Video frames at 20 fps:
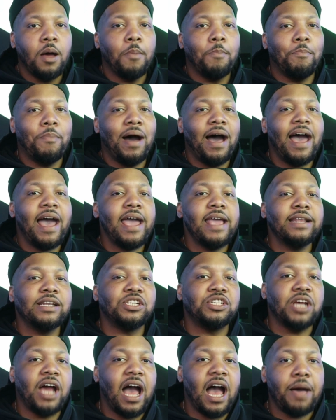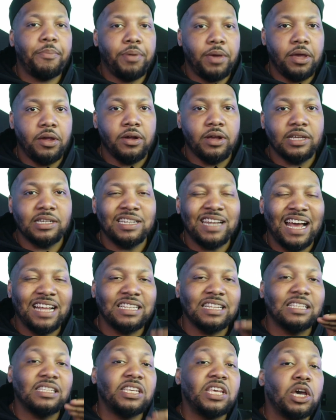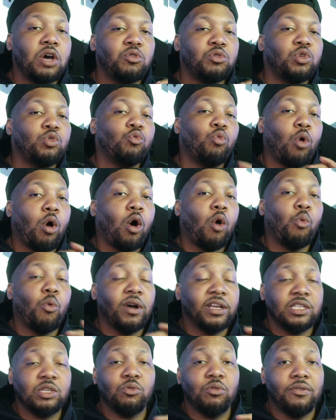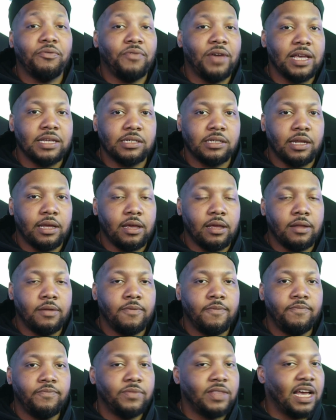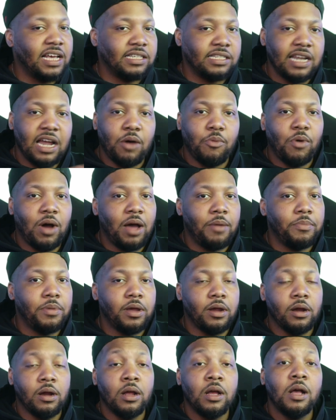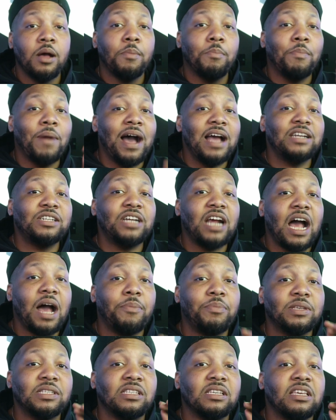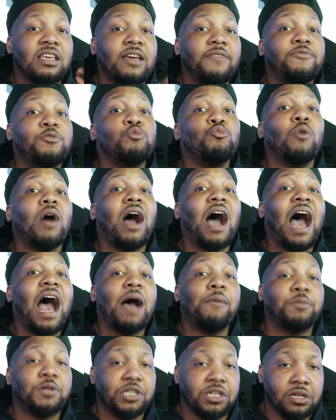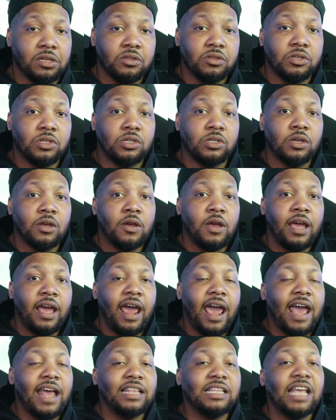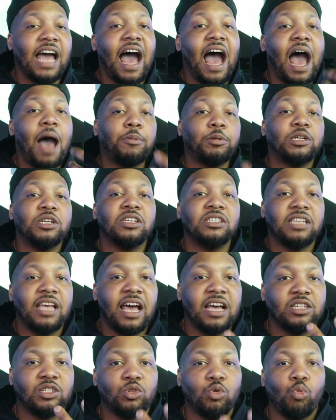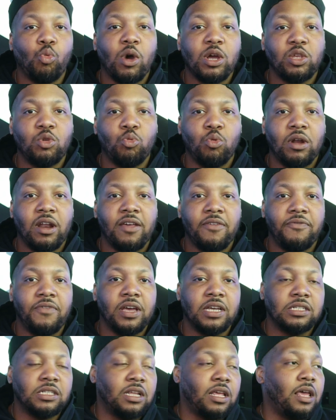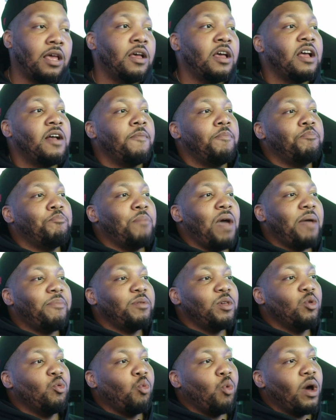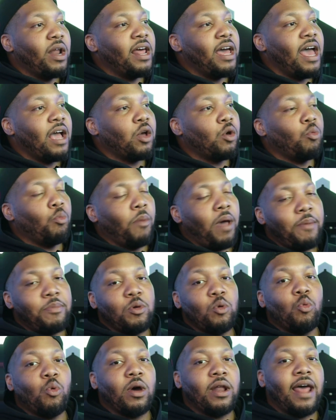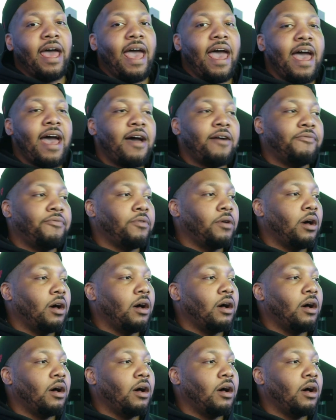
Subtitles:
my job here is not to tell you all what to invest in. That's not why I'm here. My job is to give you options as to what you want to invest in. Maybe you want to have